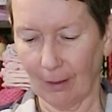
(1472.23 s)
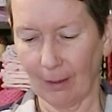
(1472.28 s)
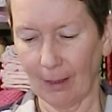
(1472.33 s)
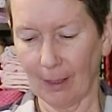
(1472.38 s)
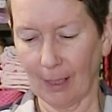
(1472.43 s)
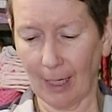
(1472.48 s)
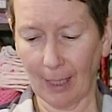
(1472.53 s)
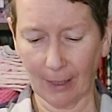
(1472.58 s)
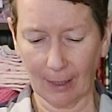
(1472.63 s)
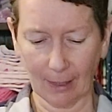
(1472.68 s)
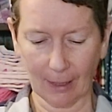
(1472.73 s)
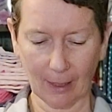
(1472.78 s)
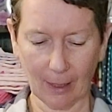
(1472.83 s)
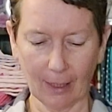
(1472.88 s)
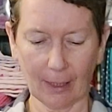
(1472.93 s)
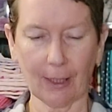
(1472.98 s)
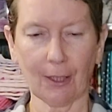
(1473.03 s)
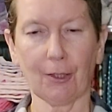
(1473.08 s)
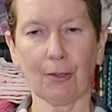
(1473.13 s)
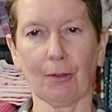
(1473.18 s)
The
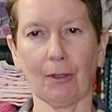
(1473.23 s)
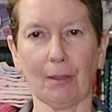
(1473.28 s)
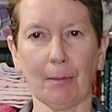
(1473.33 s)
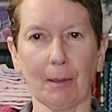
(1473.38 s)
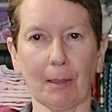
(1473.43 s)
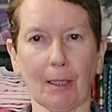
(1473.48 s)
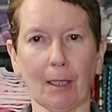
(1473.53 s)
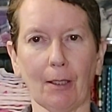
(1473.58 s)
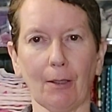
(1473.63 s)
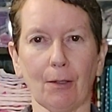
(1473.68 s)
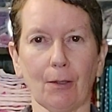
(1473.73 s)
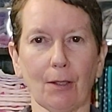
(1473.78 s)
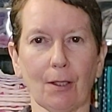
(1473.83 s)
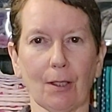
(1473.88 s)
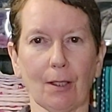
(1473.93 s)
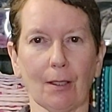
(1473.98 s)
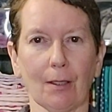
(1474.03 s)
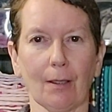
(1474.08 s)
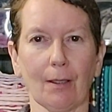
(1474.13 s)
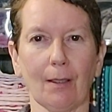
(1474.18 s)
Technicolor Dream
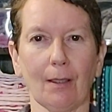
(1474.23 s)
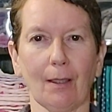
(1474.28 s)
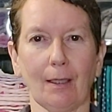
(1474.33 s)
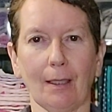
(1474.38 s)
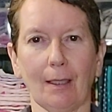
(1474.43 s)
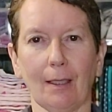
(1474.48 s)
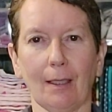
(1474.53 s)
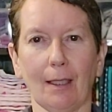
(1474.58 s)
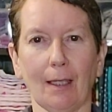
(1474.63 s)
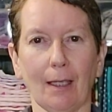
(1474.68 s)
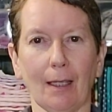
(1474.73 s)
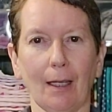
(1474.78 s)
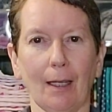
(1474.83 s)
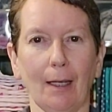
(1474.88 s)
Coat, the